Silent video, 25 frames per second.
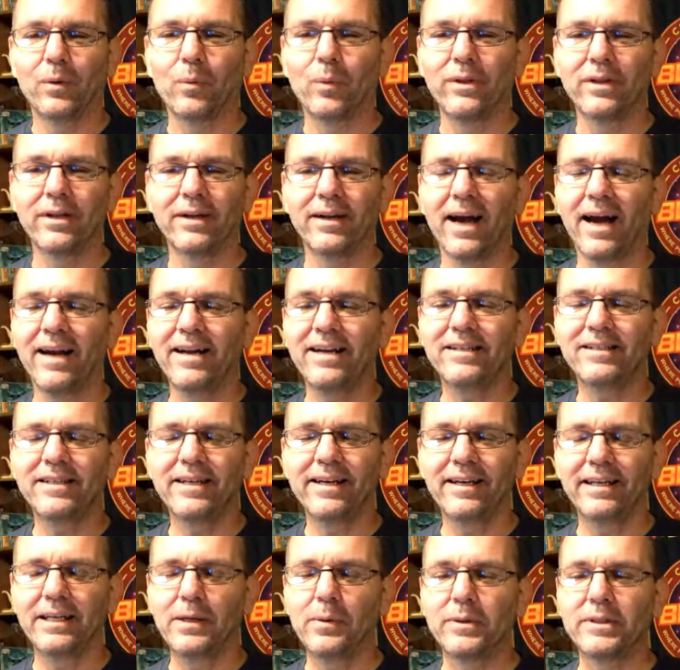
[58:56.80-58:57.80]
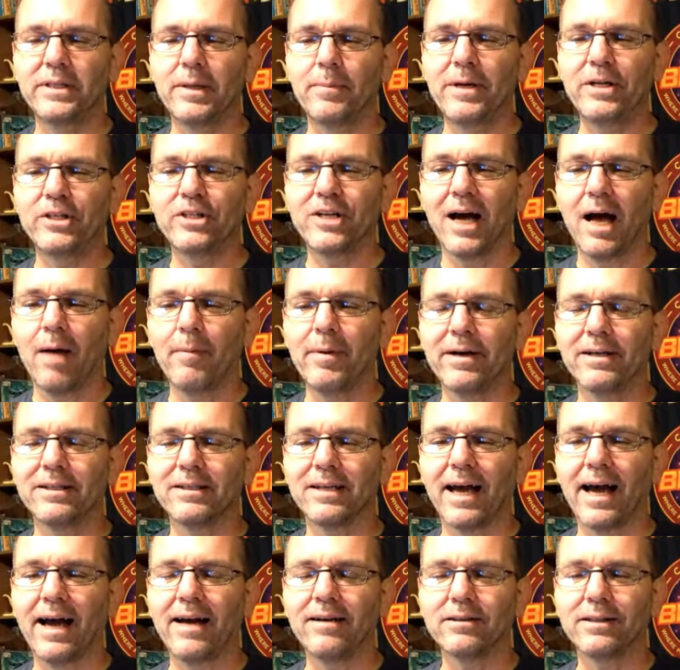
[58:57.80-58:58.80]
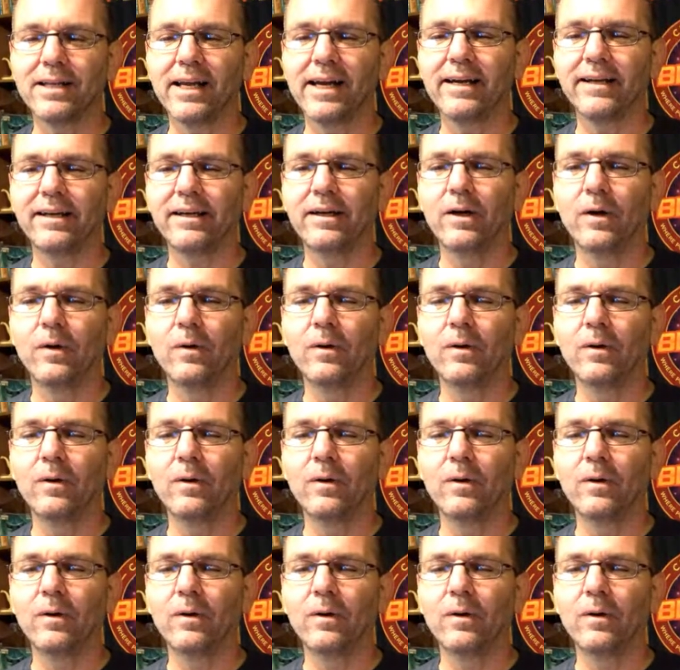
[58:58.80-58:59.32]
When the 90s hit and it was Image Comics, I was like,